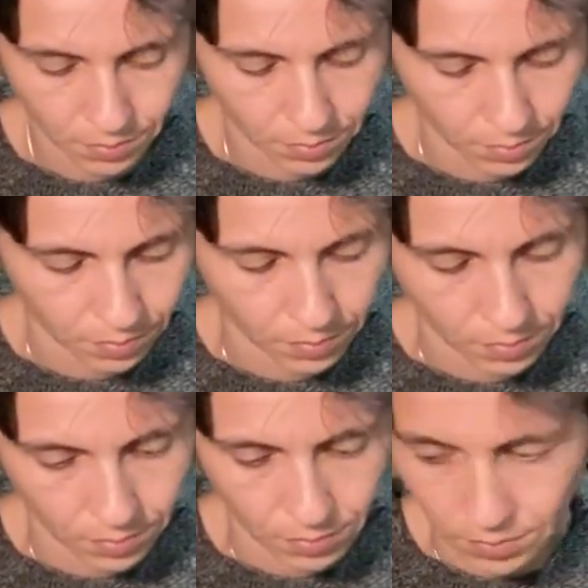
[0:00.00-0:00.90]

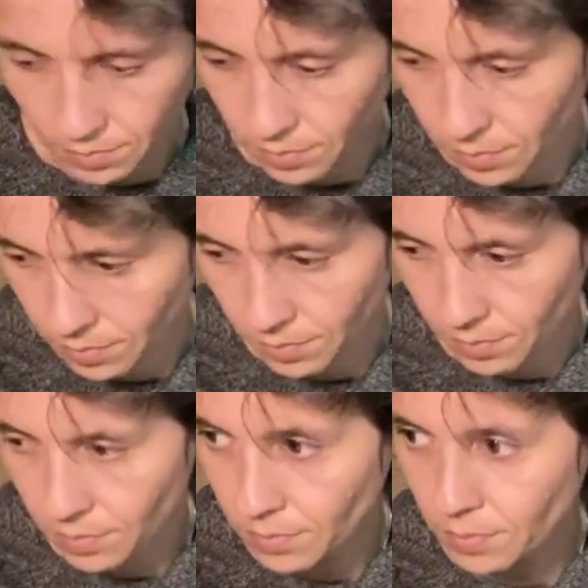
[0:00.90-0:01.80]

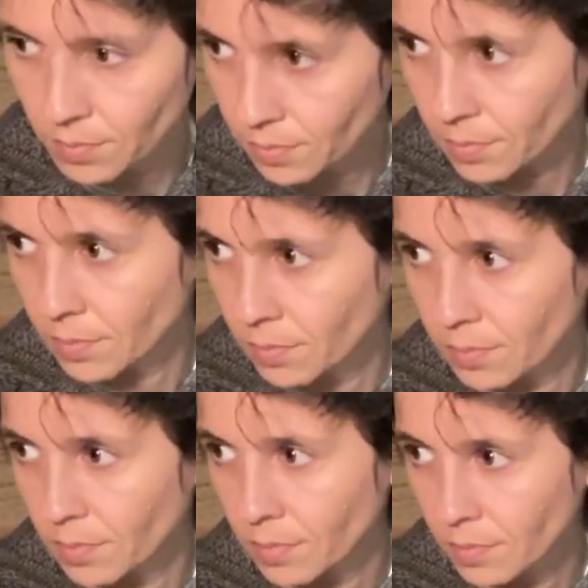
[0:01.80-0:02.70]

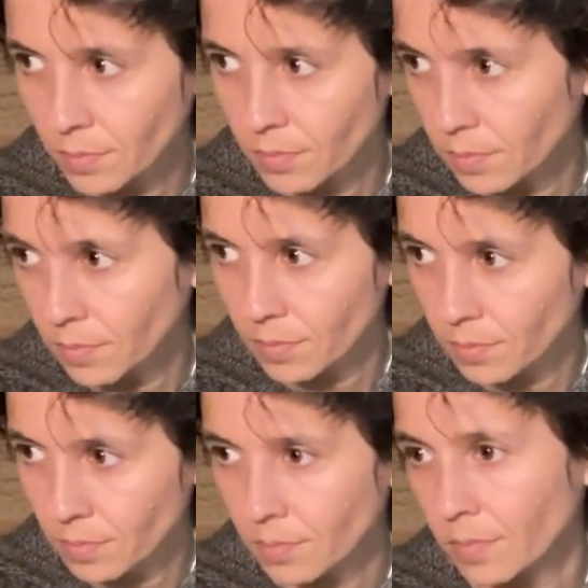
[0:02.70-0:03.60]

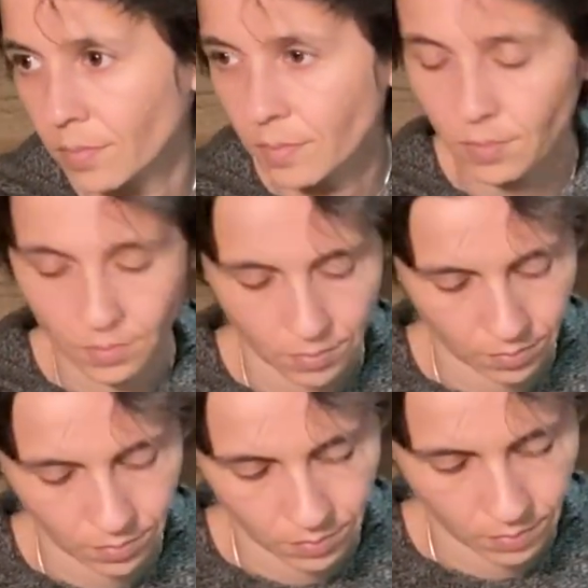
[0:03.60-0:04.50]

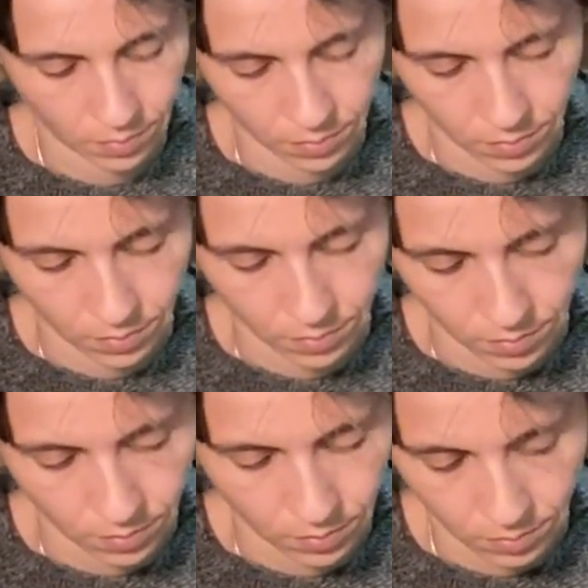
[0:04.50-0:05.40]

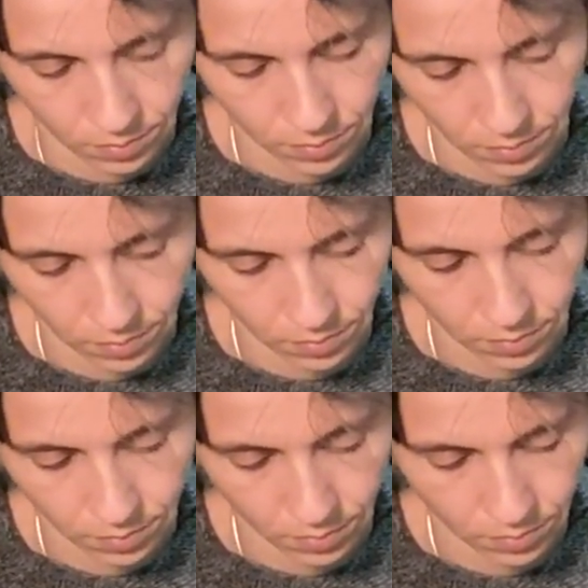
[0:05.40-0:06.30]

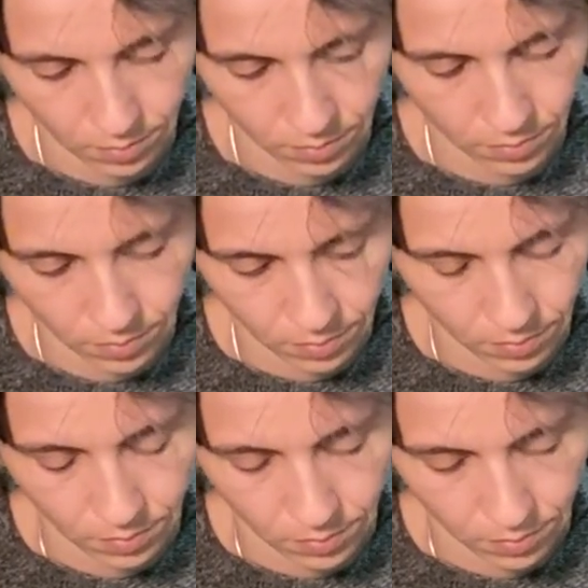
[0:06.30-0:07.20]

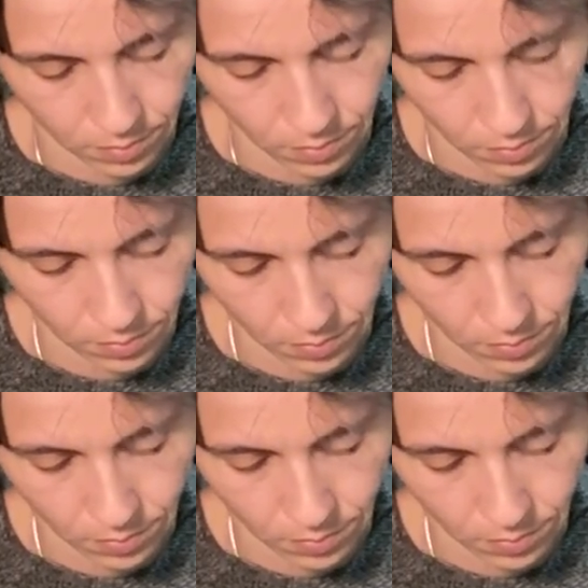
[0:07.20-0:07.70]
(silence)